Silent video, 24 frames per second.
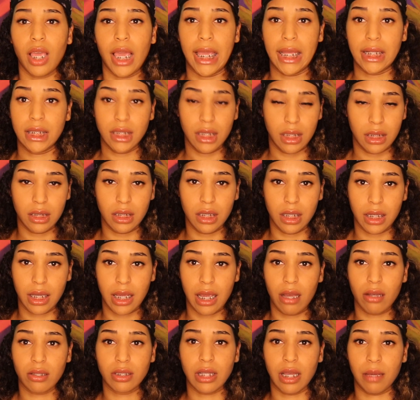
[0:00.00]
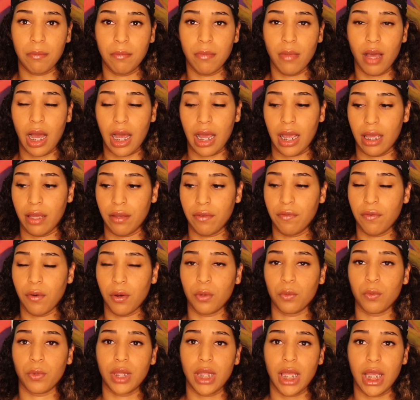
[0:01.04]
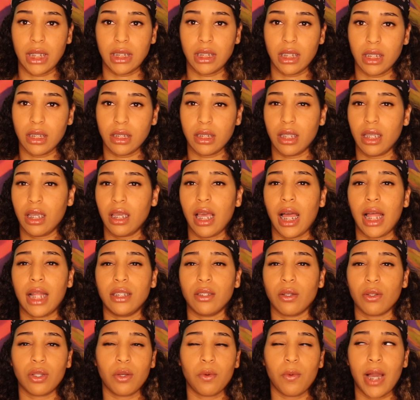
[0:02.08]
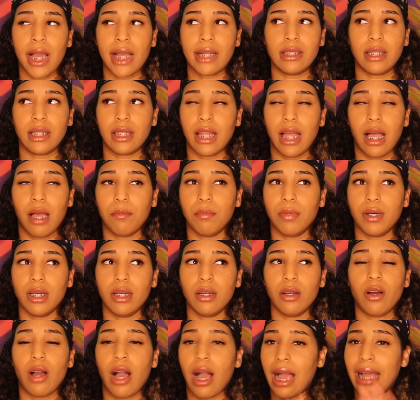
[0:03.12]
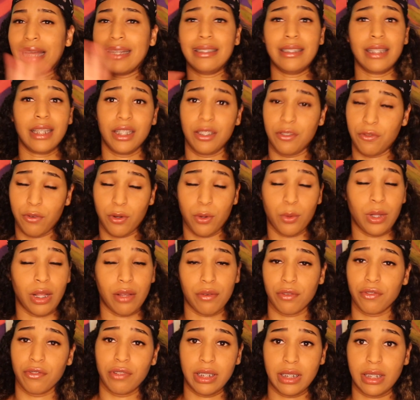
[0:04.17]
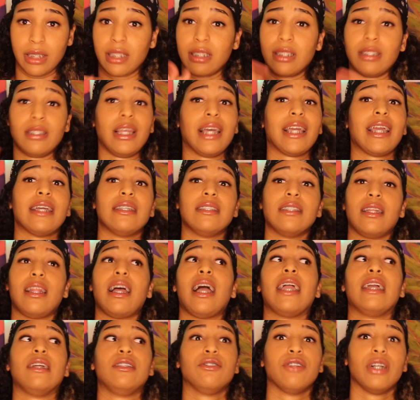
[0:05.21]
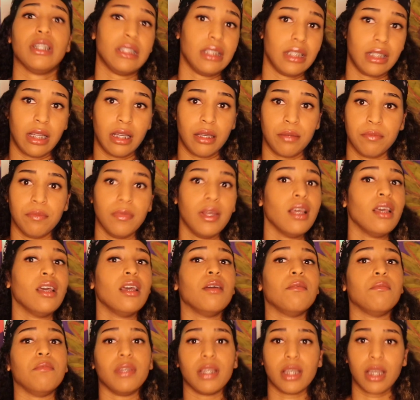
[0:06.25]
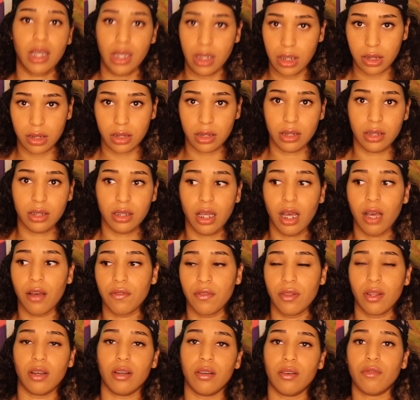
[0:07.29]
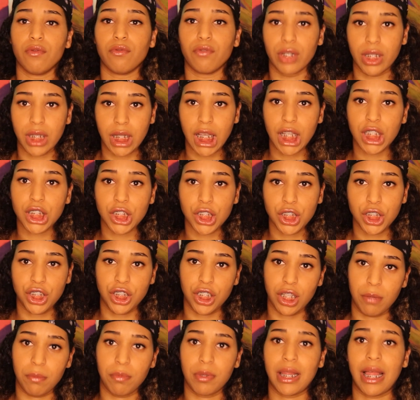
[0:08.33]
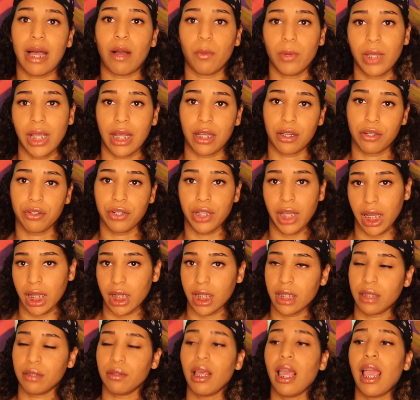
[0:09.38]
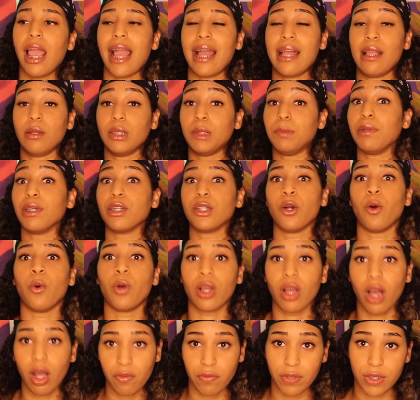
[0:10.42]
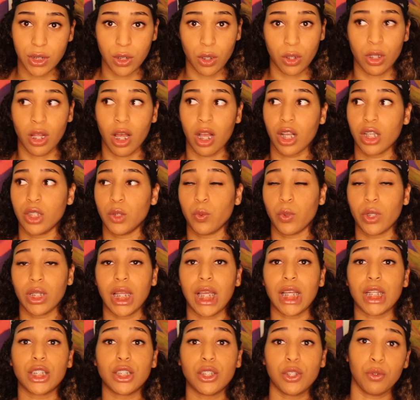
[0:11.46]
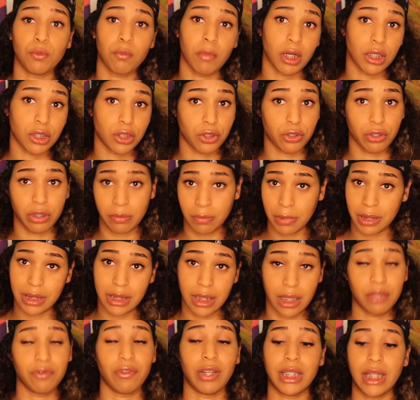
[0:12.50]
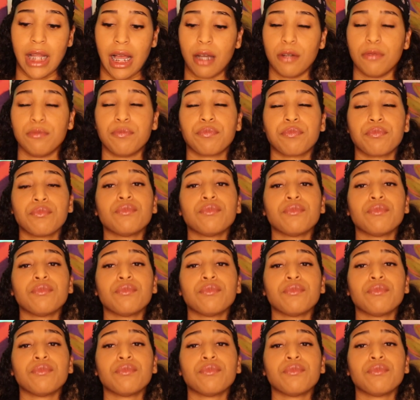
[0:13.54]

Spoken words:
AT&T account, because I phoned with AT&T. I don't know why I did that, but I did for whatever reason, because like I said, I had trusted him because of the relationship that we had created, and it's been going on for so long, because we're like 2 months, 3 months in right now.